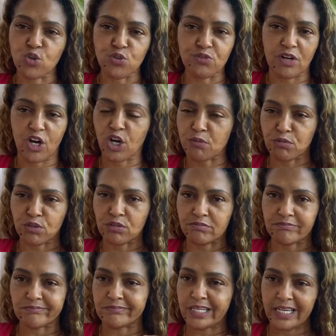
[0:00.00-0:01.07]
harbor
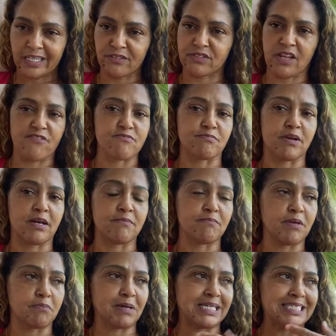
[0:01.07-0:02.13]
negative stuff in my
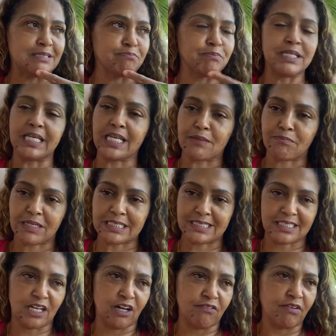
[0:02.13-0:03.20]
being and
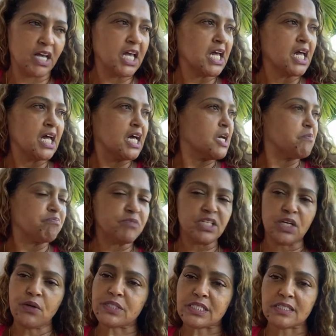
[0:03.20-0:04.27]
myself. You
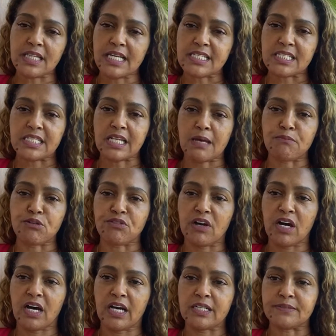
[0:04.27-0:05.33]
know, it's a lesson. I move
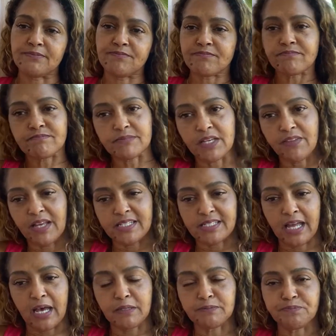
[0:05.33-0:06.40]
on, and that's
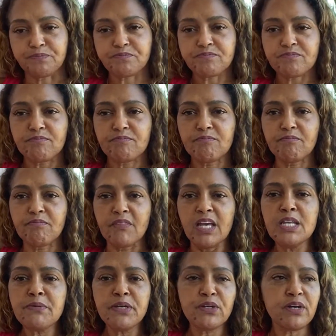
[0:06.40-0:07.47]
that.
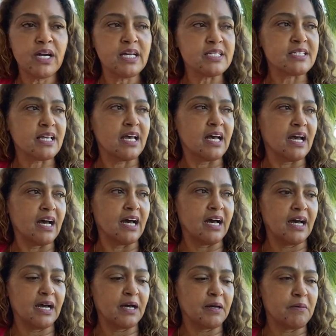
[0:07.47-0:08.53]
Anyway, you guys,
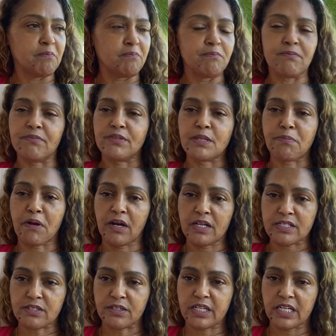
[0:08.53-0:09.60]
the
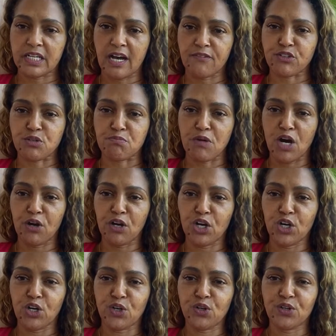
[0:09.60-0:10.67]
party's gonna kick off
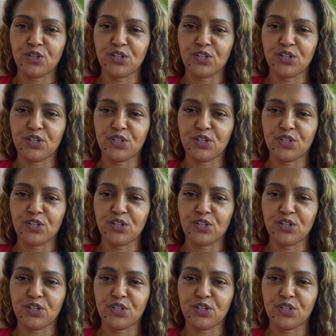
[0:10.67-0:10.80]
tomorrow.